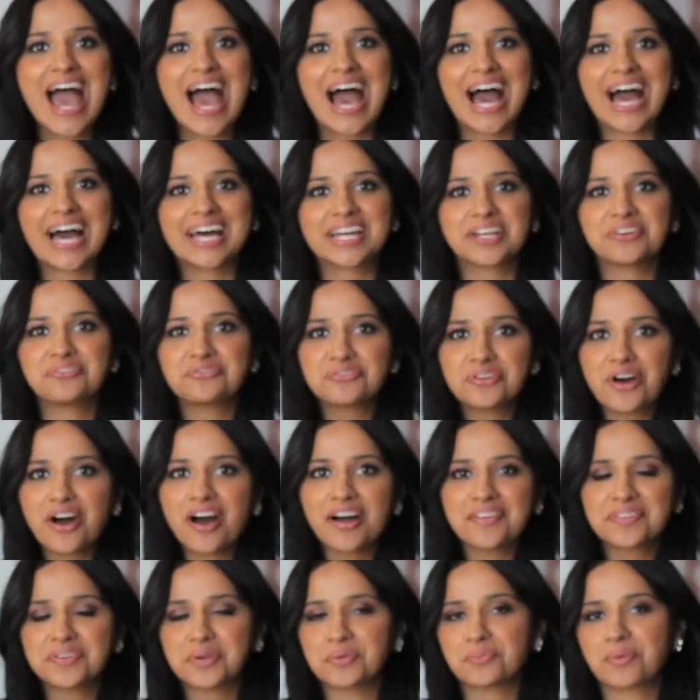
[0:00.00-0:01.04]
And if
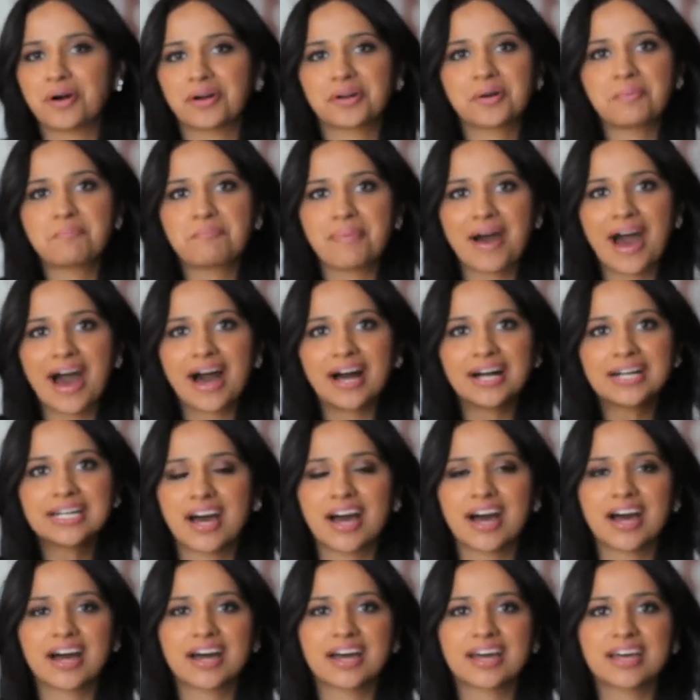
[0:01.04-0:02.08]
not, then welcome back.
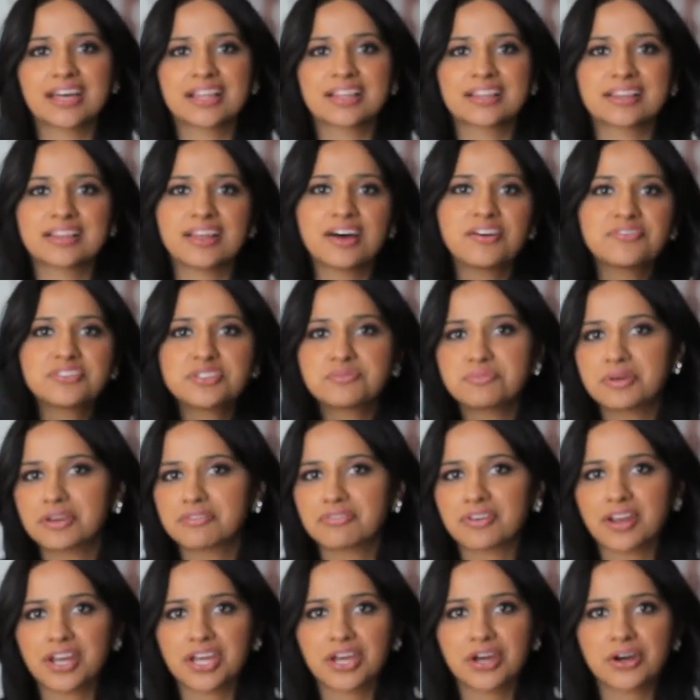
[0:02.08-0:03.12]
I love to
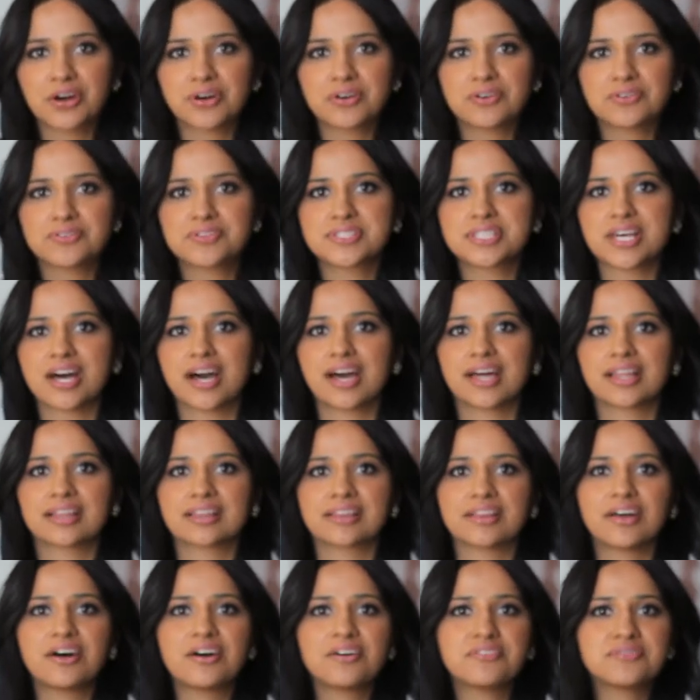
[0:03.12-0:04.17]
make videos.
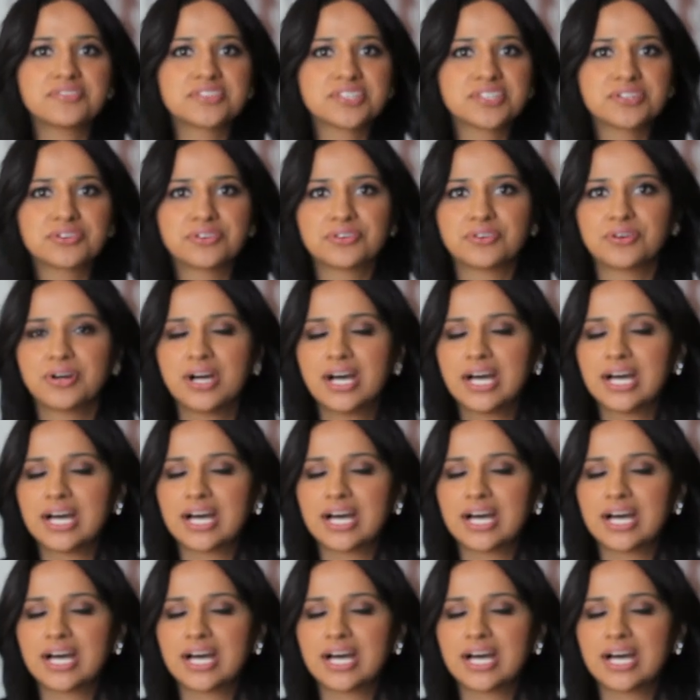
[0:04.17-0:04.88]
I love to